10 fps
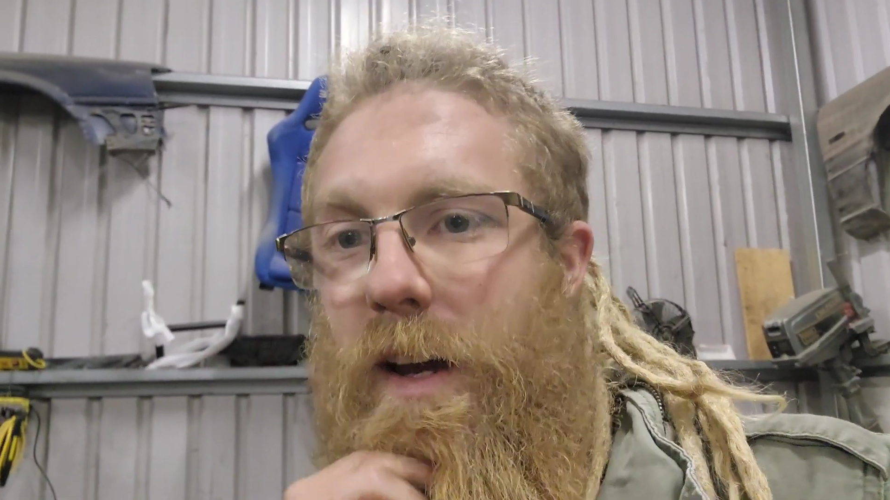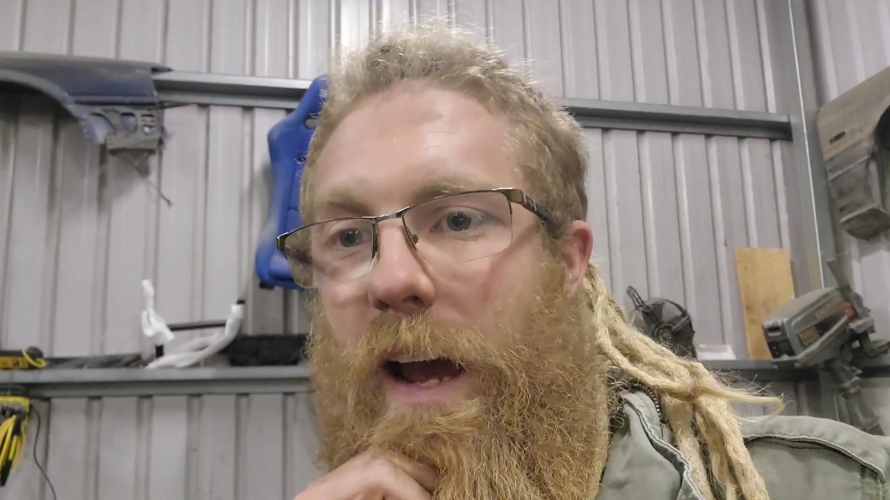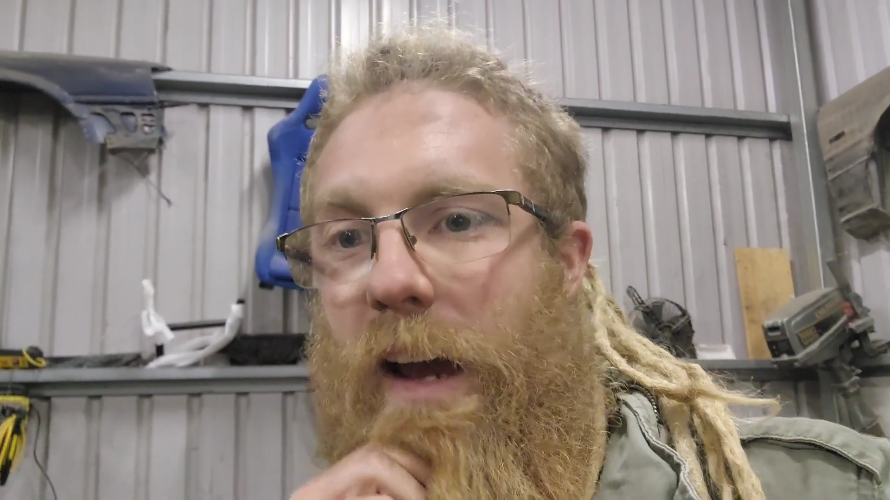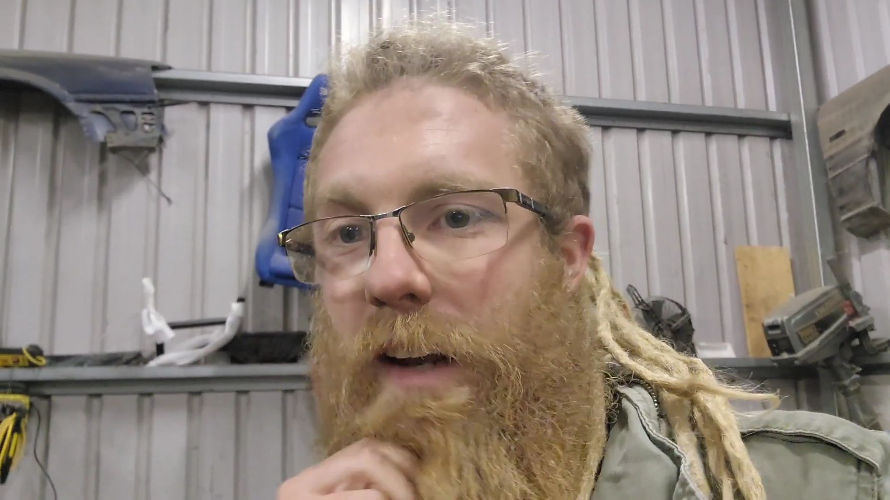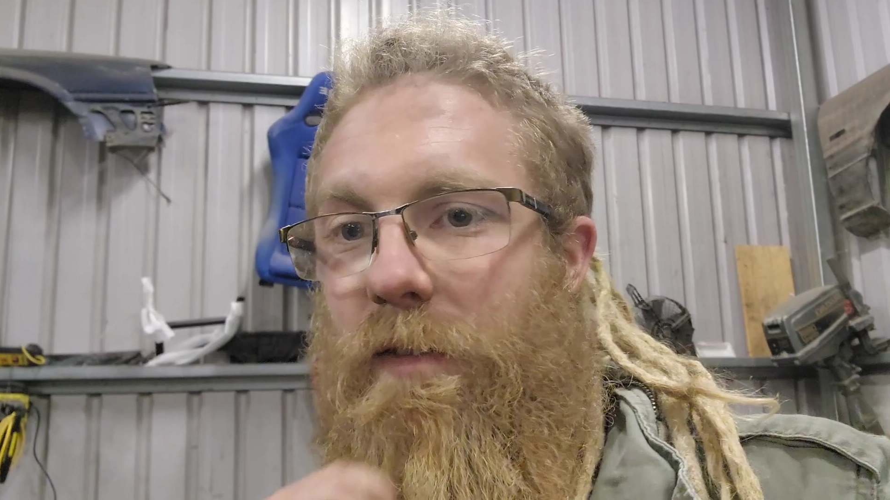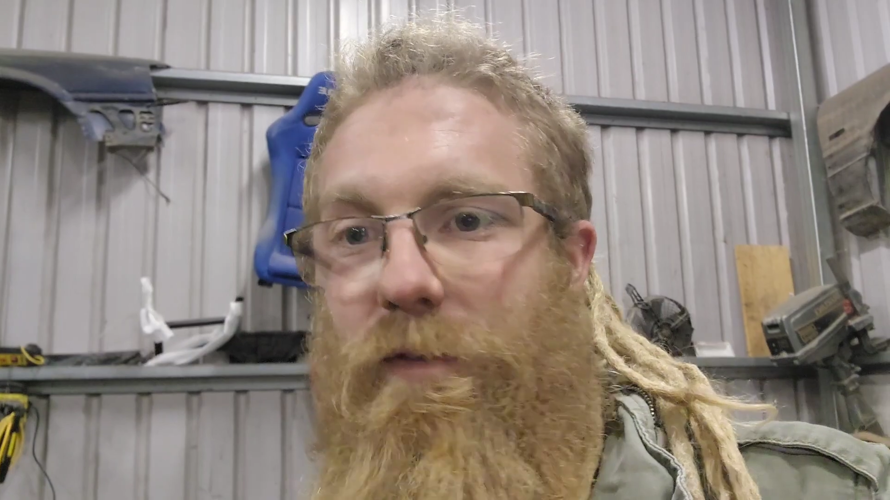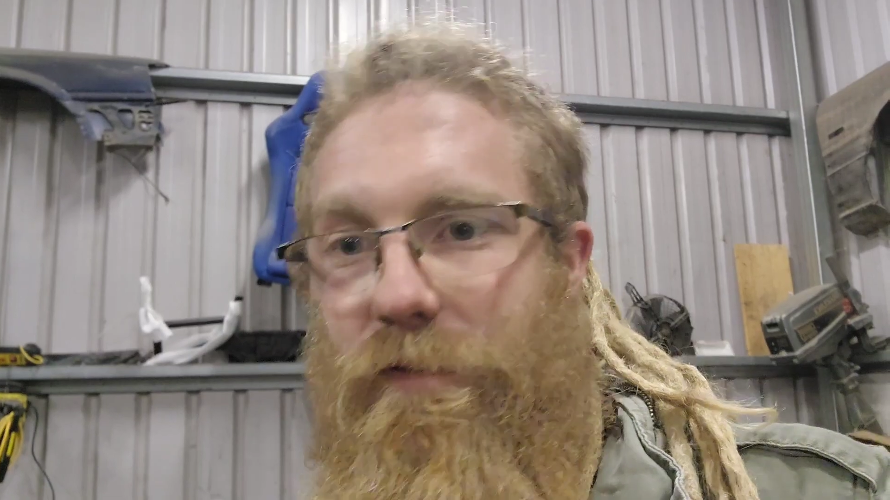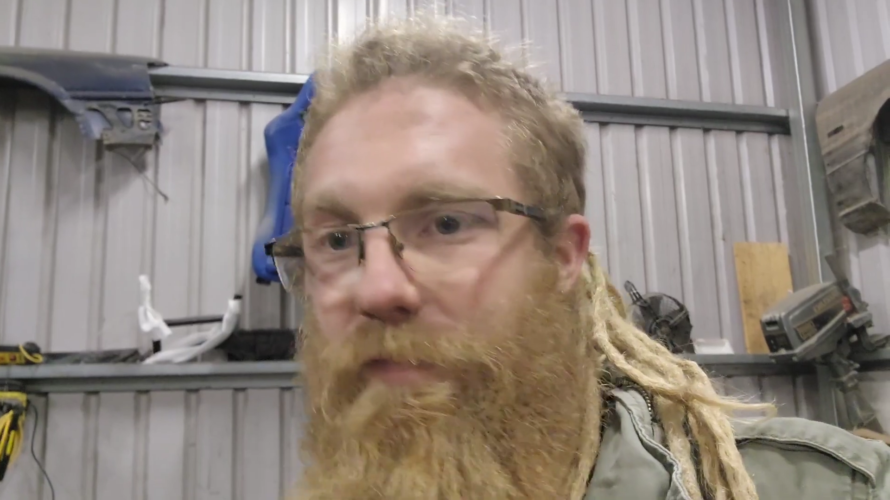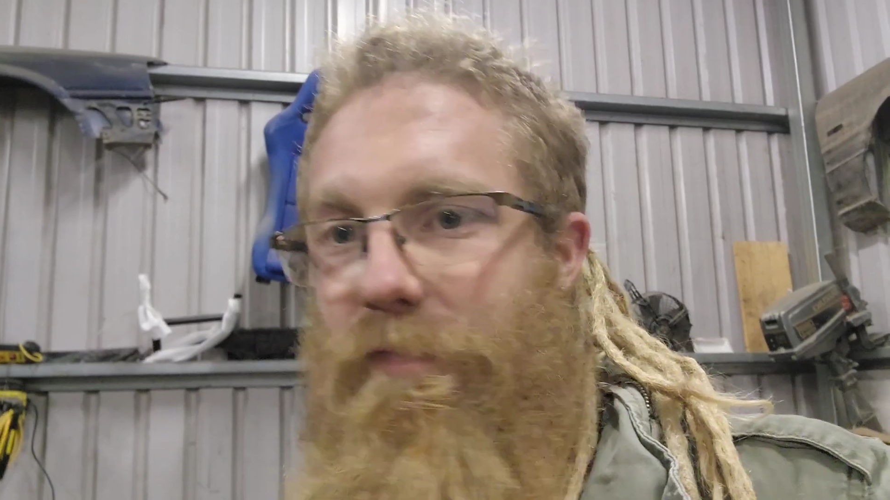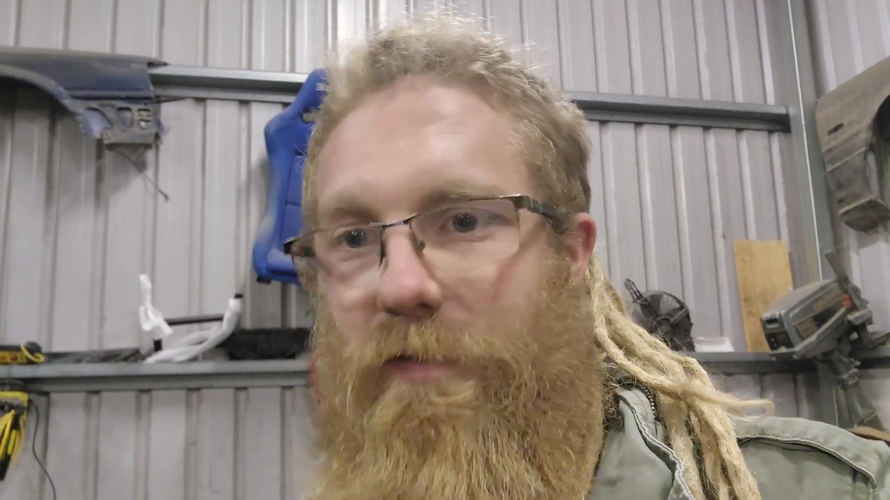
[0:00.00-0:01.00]
and
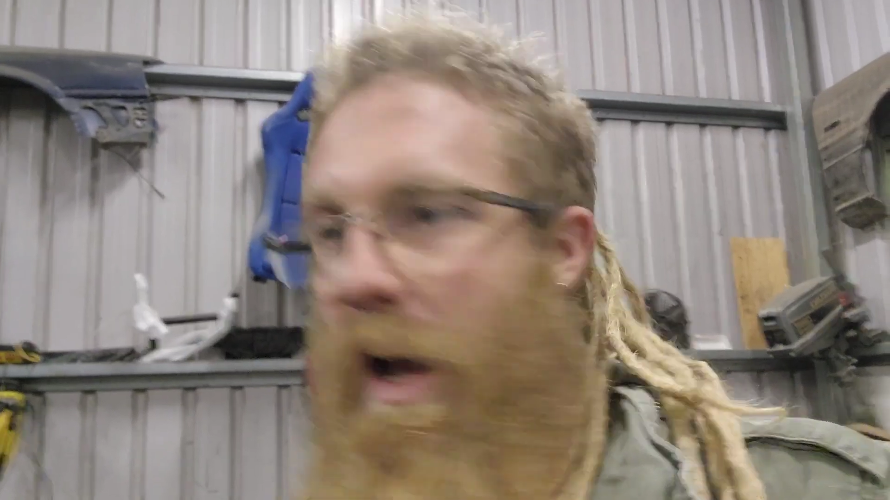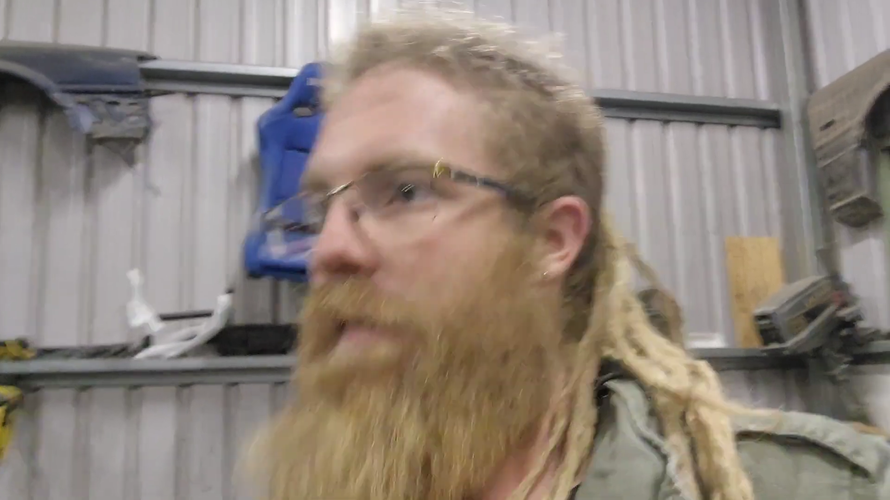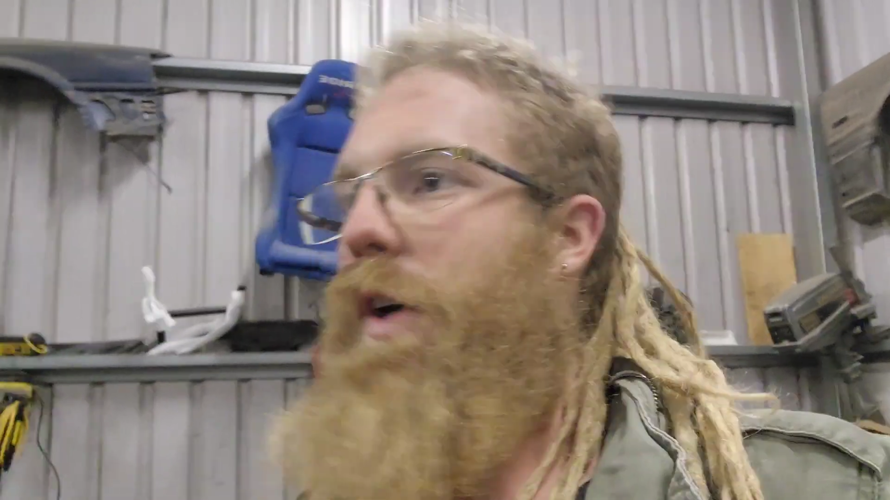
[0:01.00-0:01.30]
I've